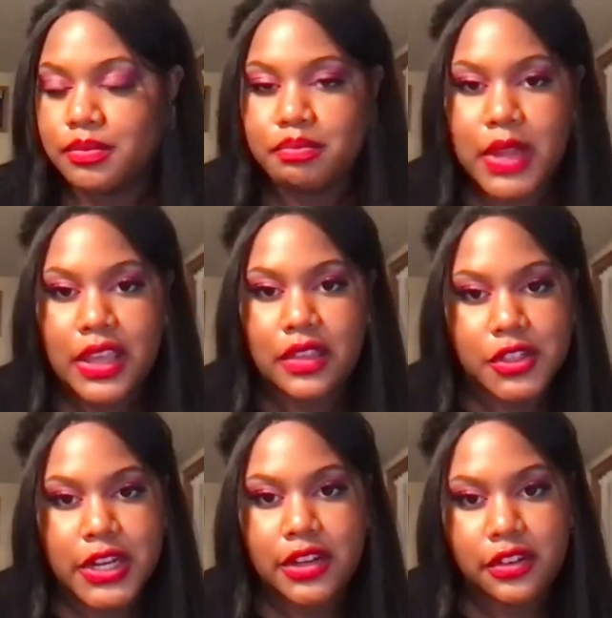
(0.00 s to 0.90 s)
making the
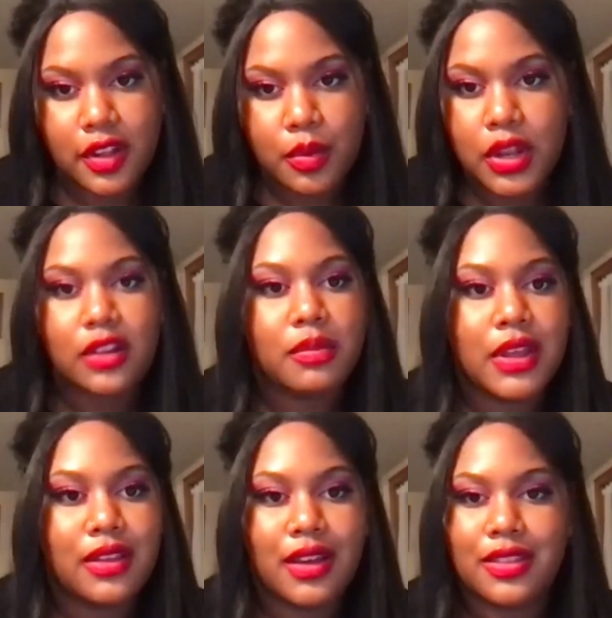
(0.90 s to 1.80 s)
changes that we need to
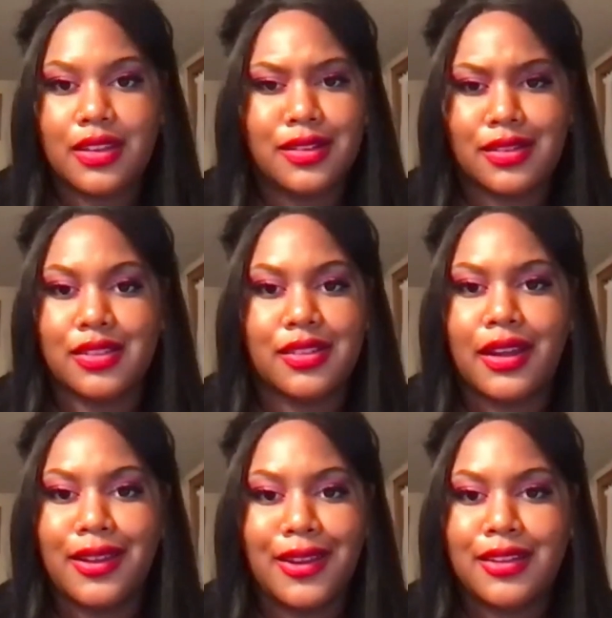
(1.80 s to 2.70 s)
make, I think, as a
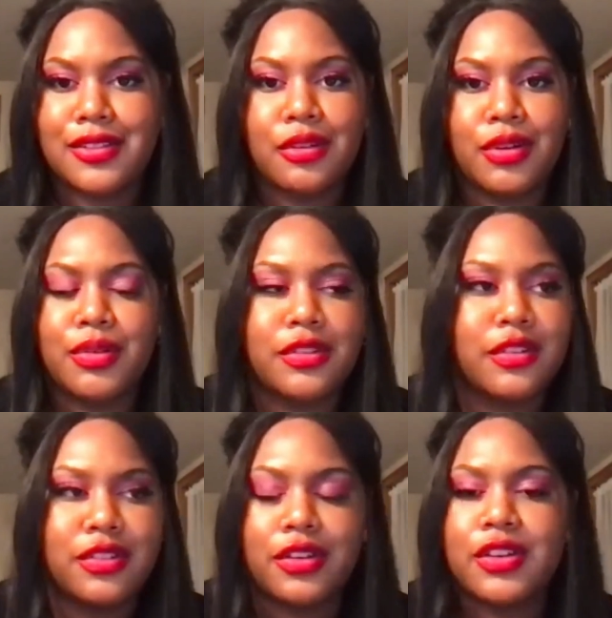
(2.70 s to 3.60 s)
society. So it was
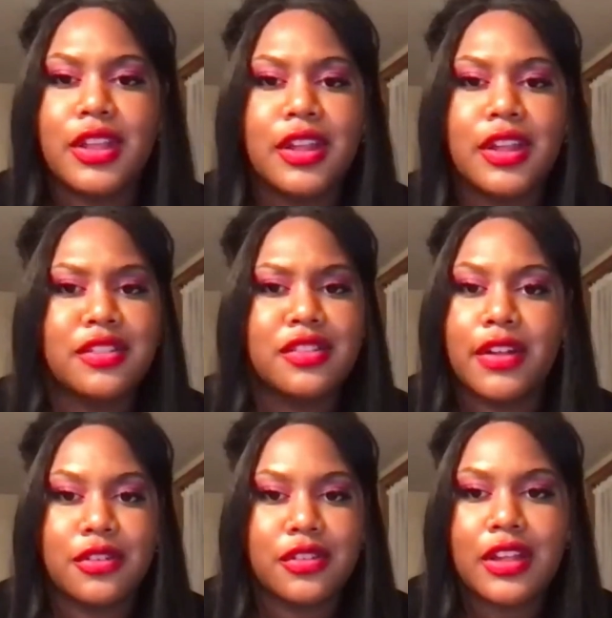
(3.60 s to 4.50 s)
just a good like
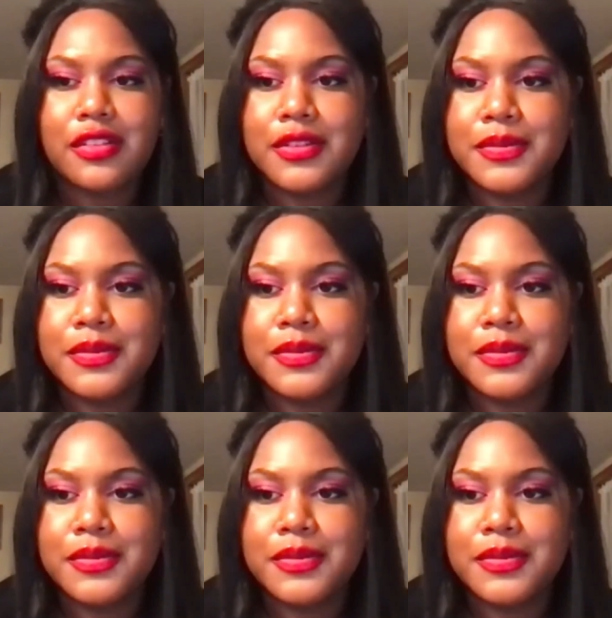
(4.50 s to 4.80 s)
self-exercise.